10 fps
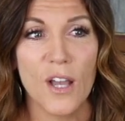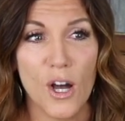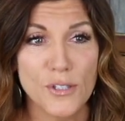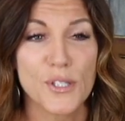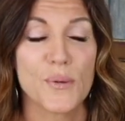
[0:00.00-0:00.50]

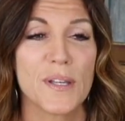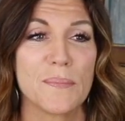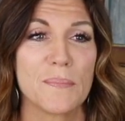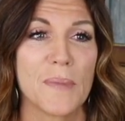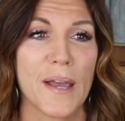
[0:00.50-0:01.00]
Also
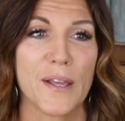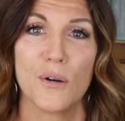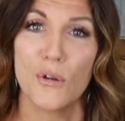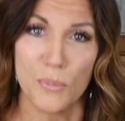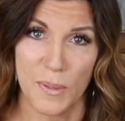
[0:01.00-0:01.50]
in
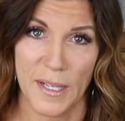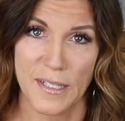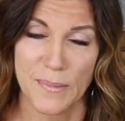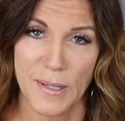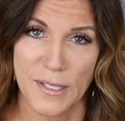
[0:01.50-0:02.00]
my old
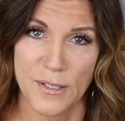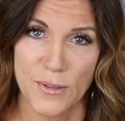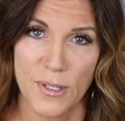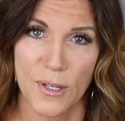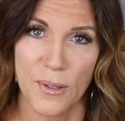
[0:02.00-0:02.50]
place, my
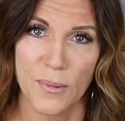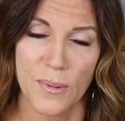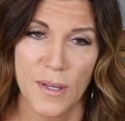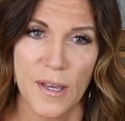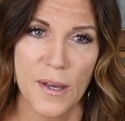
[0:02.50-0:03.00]

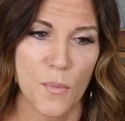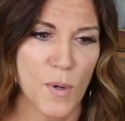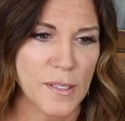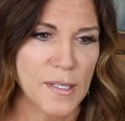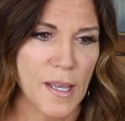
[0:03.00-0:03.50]
studio
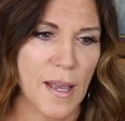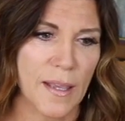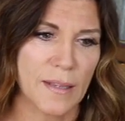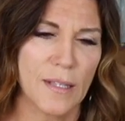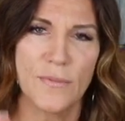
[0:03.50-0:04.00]

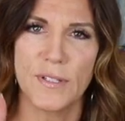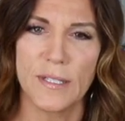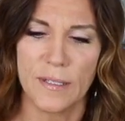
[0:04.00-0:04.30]
I lived in